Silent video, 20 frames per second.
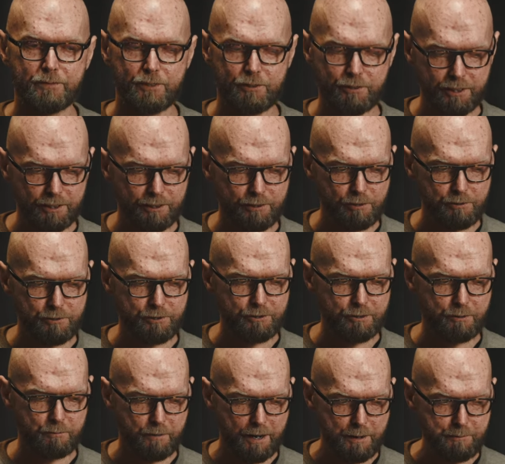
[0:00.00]
You can go to
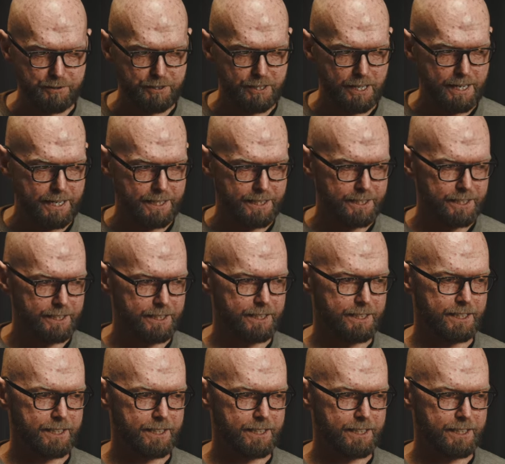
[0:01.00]
the website